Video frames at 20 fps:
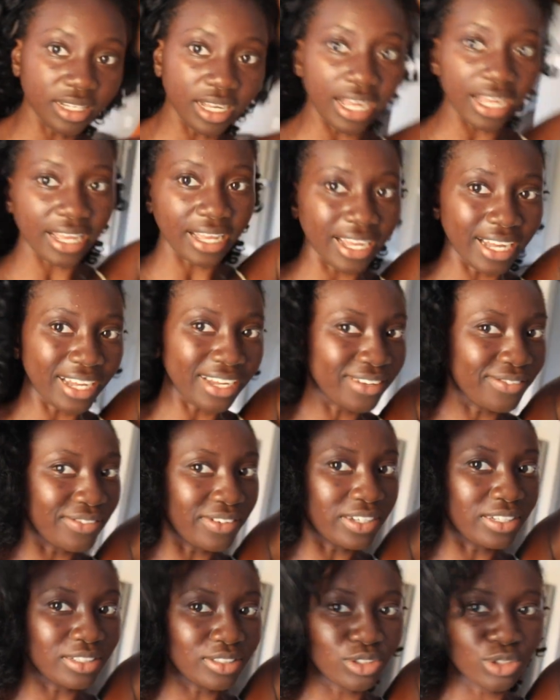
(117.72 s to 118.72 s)
I have
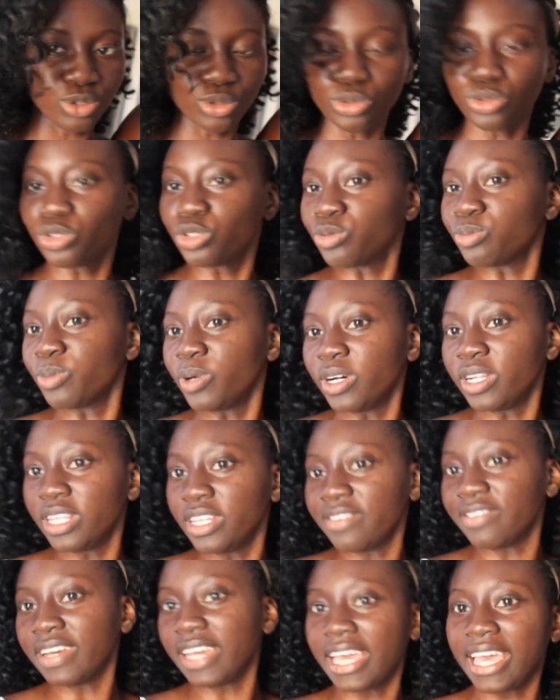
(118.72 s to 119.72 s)
too small
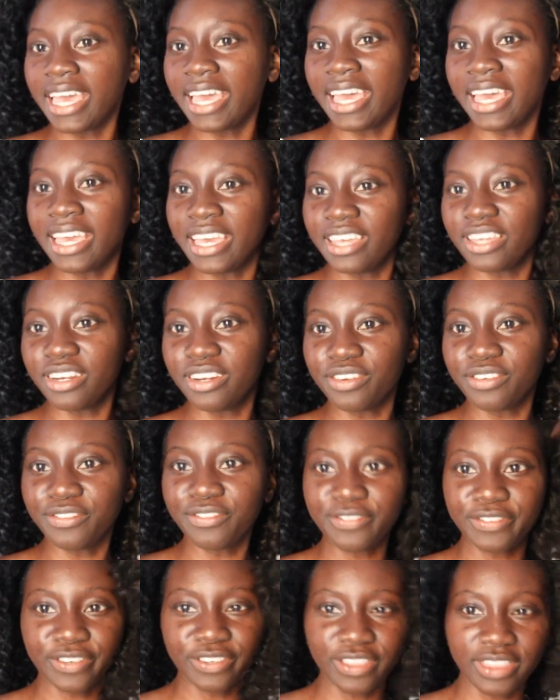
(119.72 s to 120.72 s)
of a head
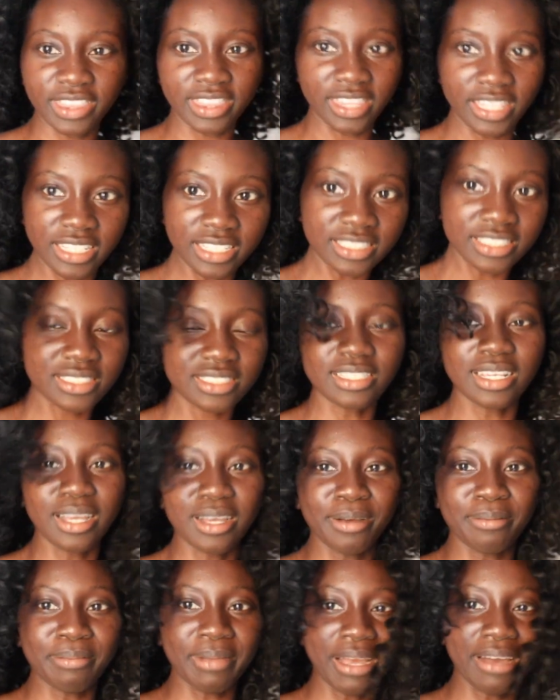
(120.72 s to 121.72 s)
for this
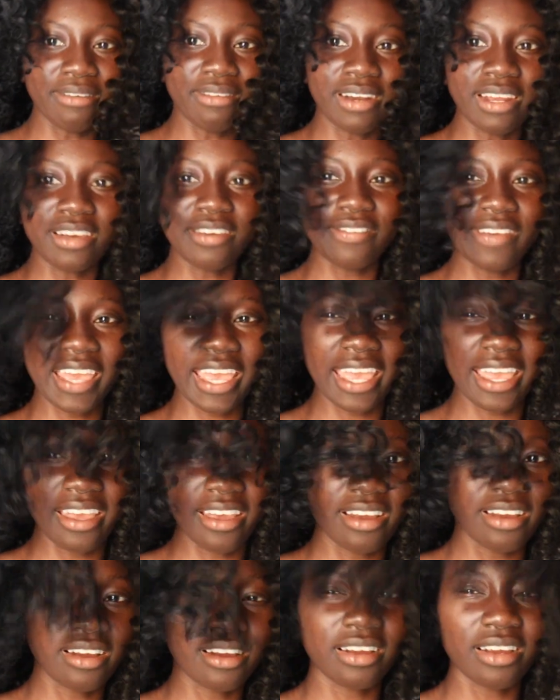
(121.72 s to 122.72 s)
amount of
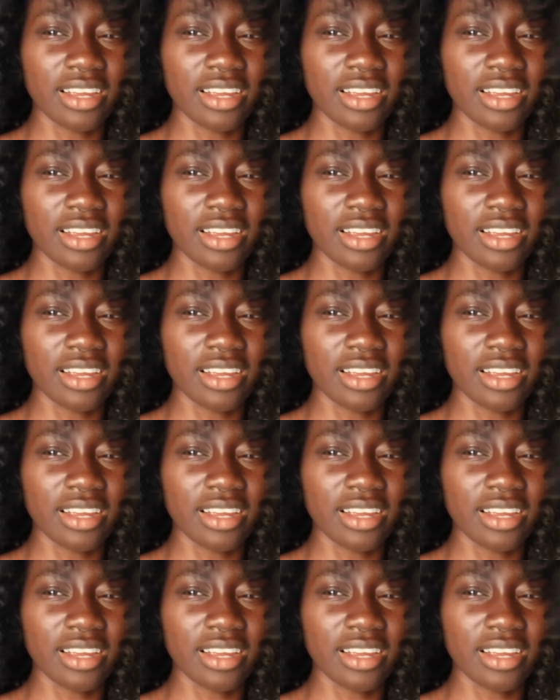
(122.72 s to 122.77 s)
hair.